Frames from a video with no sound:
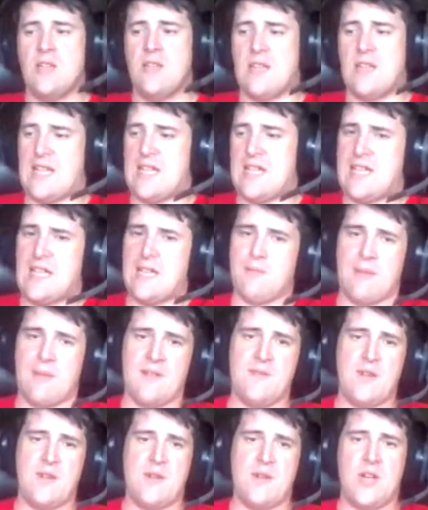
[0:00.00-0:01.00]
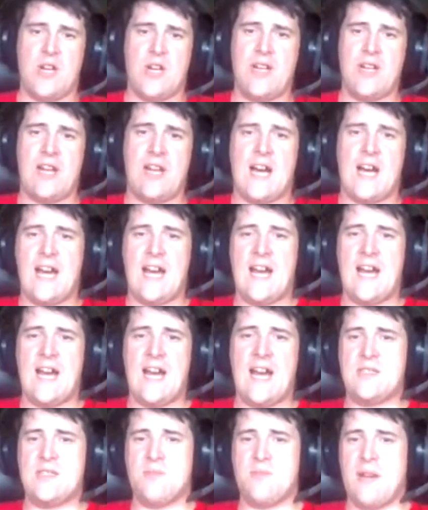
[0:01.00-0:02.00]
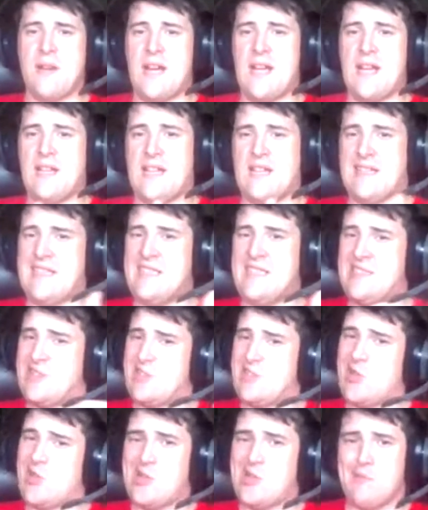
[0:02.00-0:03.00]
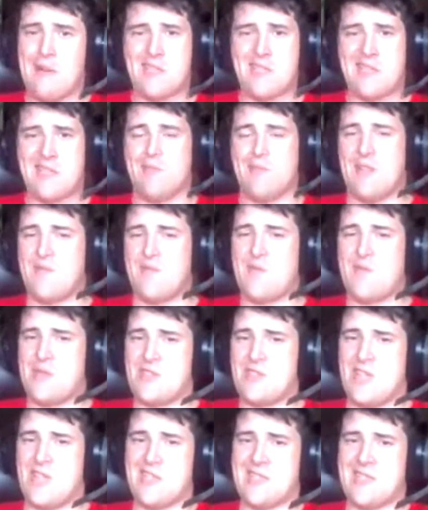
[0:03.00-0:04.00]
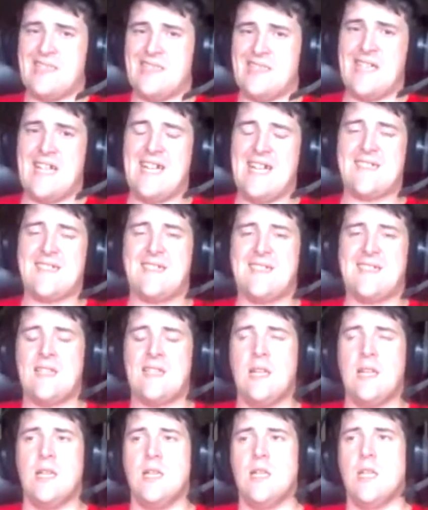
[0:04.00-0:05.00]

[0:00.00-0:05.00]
Like I kept my phone on. I have to pay like at least $30 a month for talk and text,